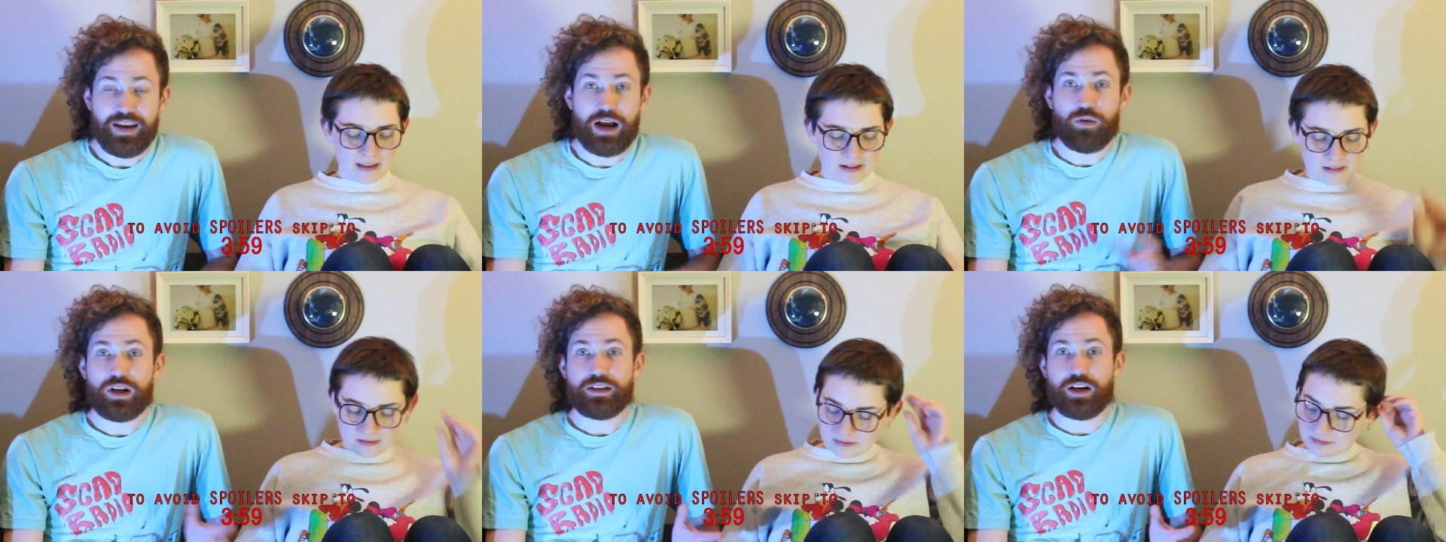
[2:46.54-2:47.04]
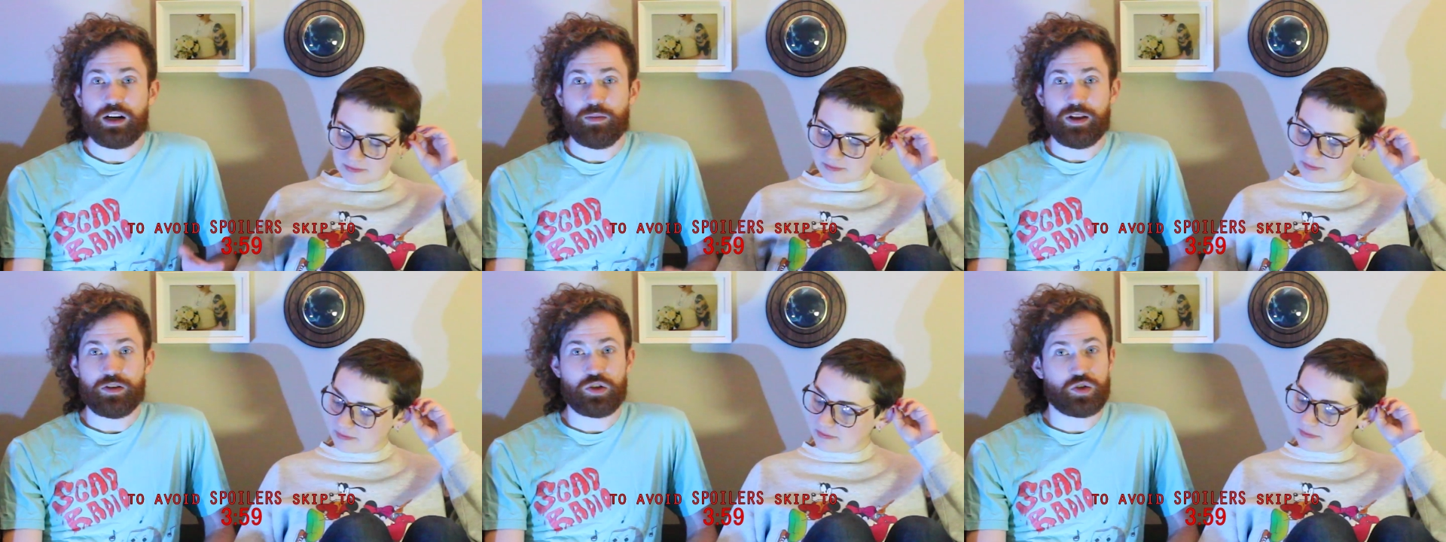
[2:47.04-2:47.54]
Speaker 1: Now we're gonna talk
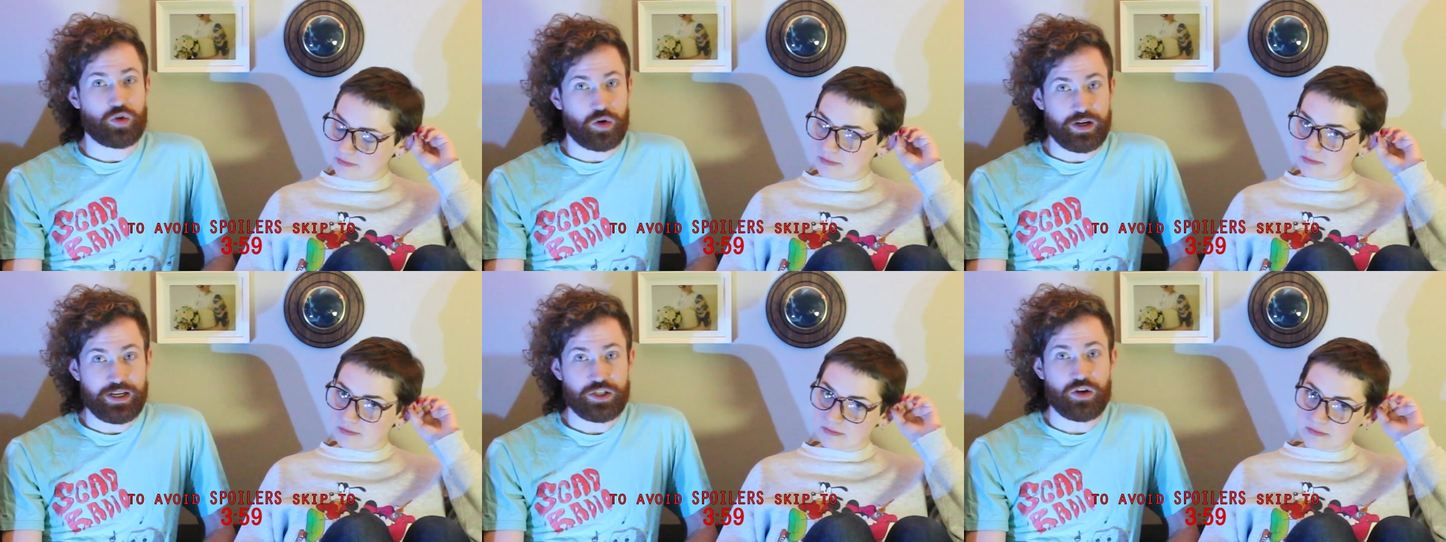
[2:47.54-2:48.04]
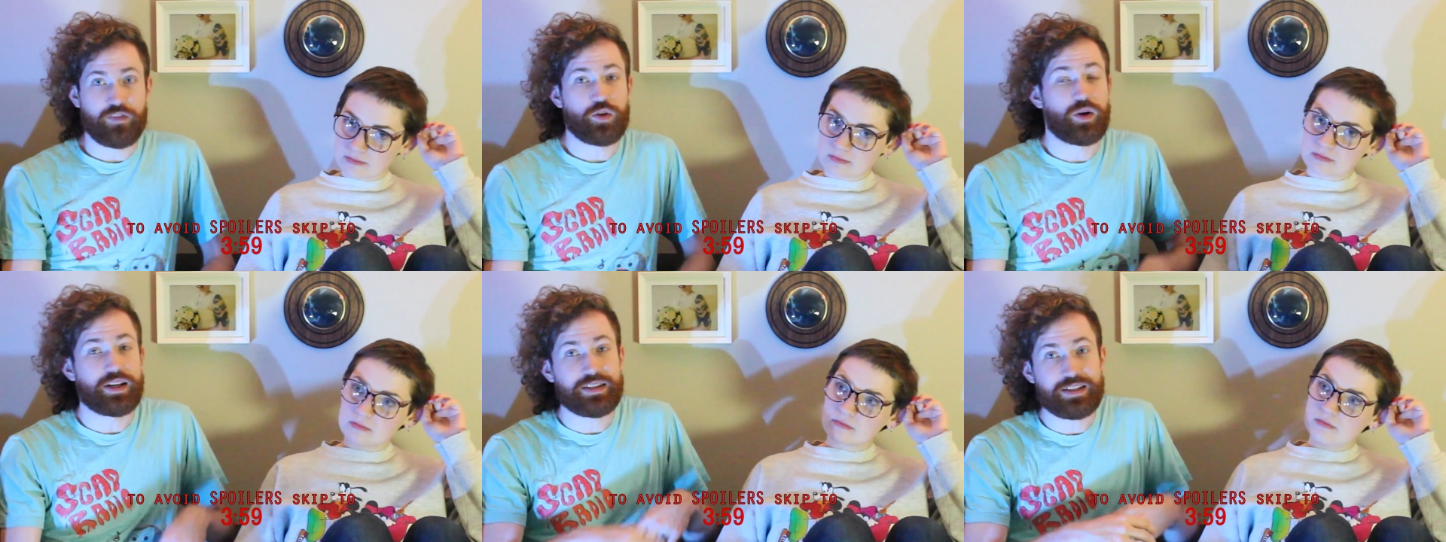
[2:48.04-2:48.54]
about the story, so if you
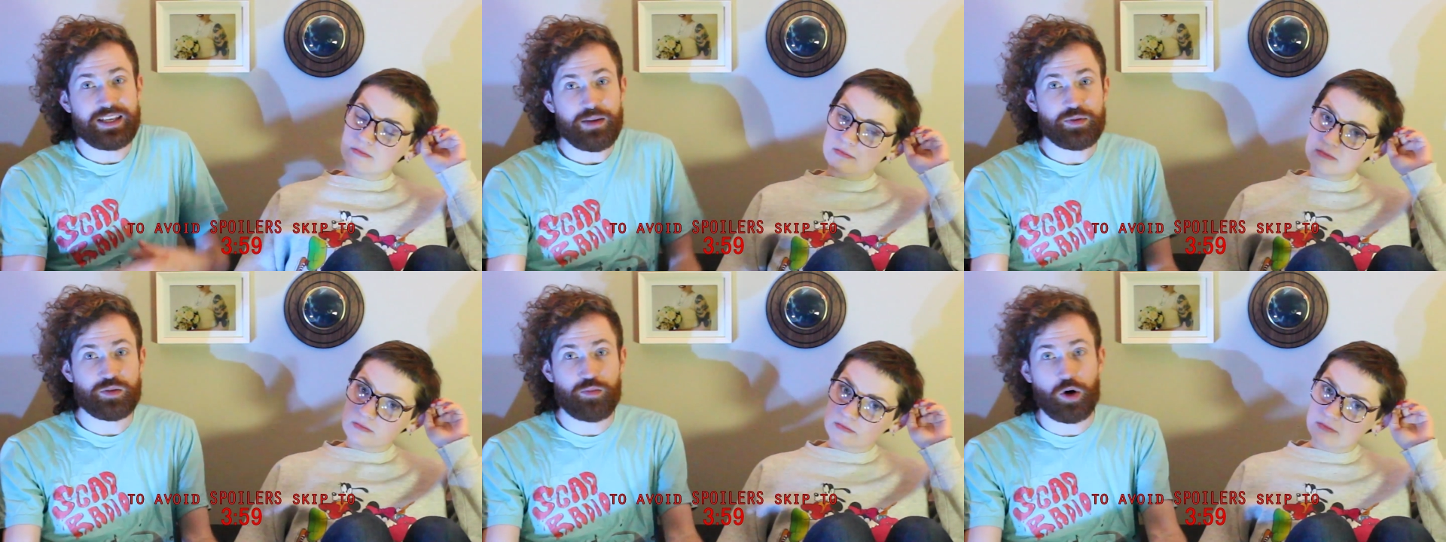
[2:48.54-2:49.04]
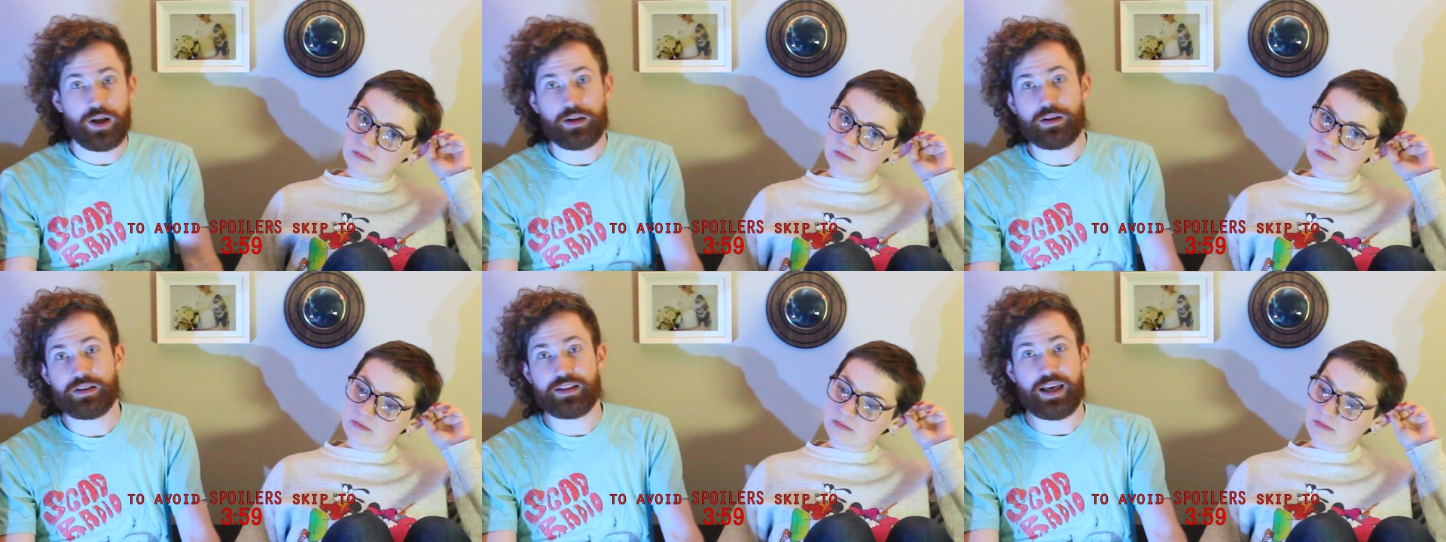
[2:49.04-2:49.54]
wanna skip
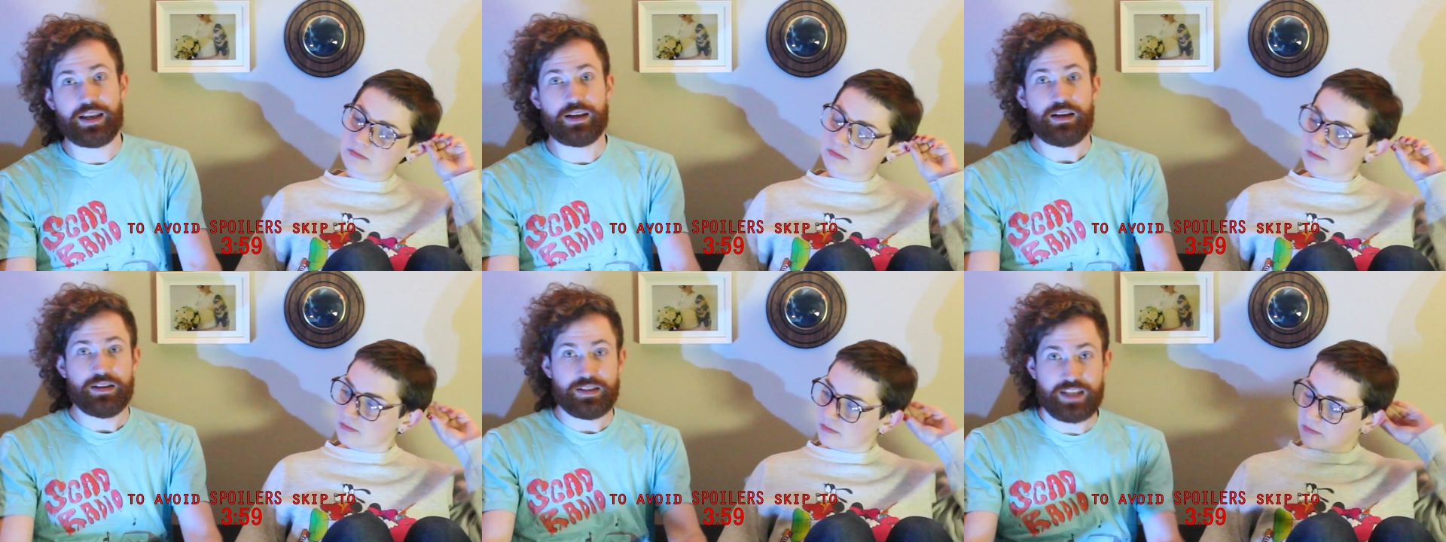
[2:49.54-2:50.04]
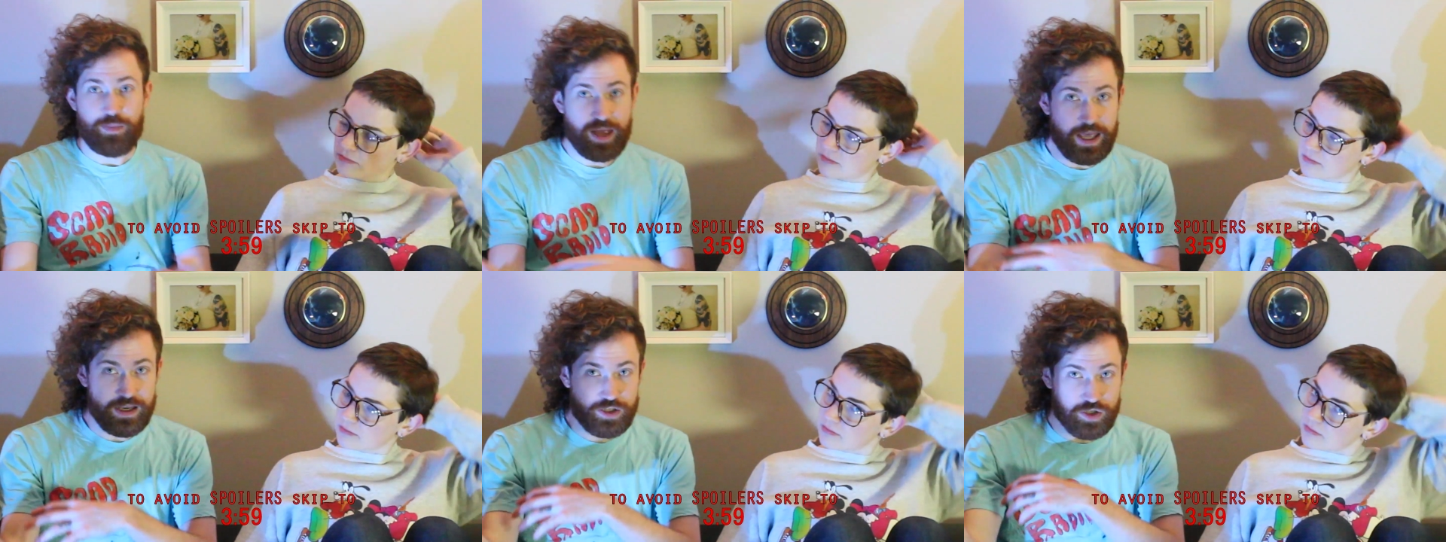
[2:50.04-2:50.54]
spoilers, then skip
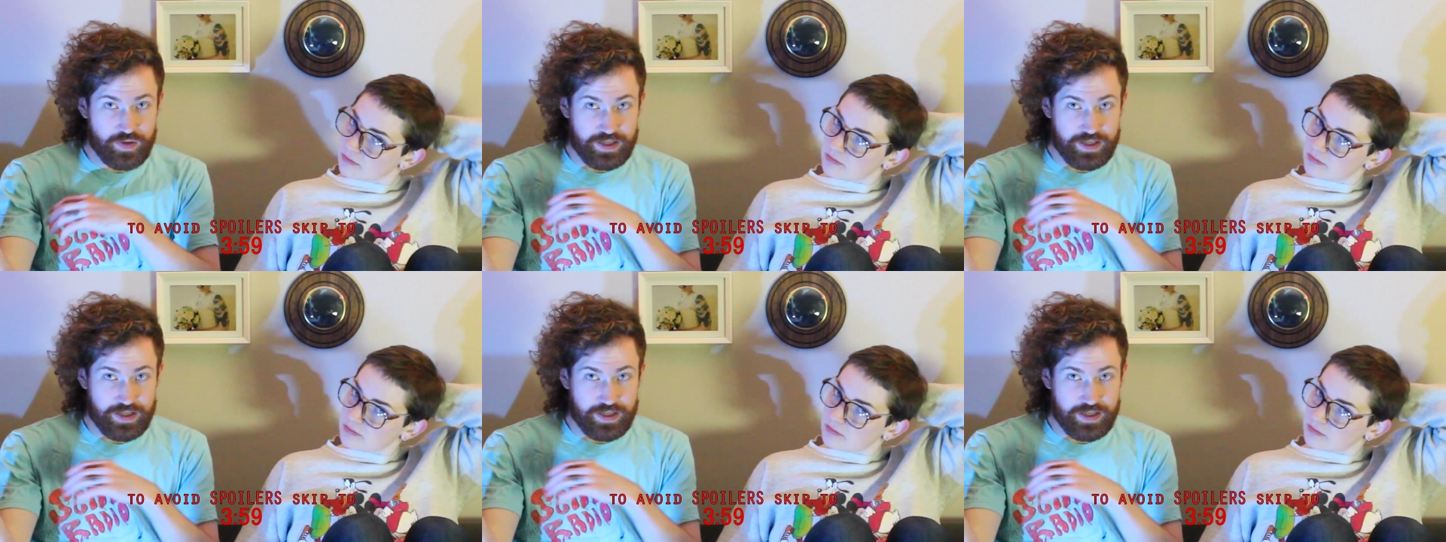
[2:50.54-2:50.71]
ahead to